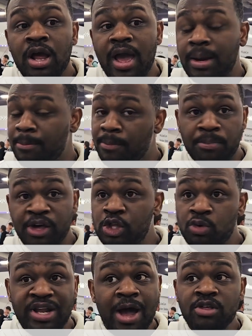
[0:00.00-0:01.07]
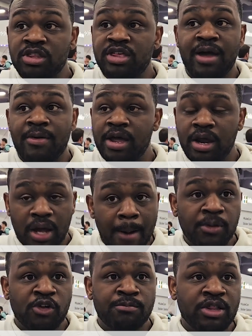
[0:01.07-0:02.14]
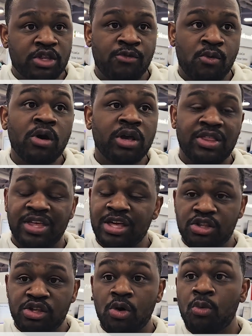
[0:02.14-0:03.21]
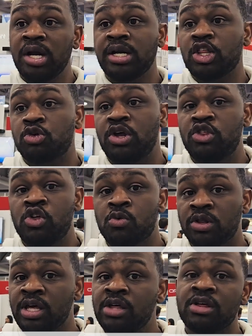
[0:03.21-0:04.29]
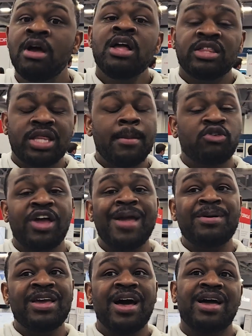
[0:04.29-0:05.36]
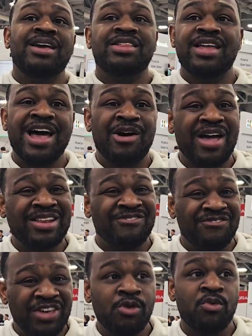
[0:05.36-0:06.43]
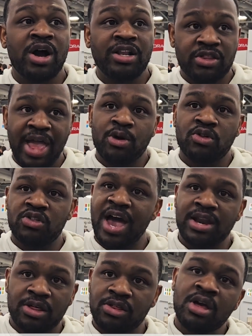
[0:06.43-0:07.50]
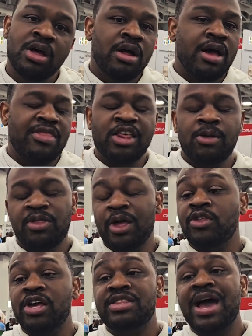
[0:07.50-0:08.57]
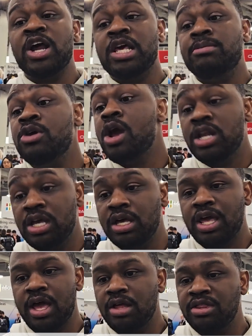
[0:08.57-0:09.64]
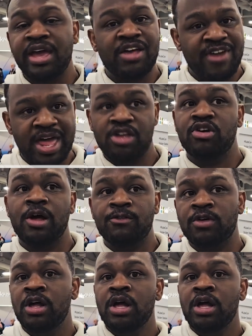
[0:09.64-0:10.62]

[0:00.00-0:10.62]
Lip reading: And I'm pleased to announce that in a couple of months of work in Istio 1.22 release, telemetry API is now at V1 standard status. And that's something that the entire community can take advantage of.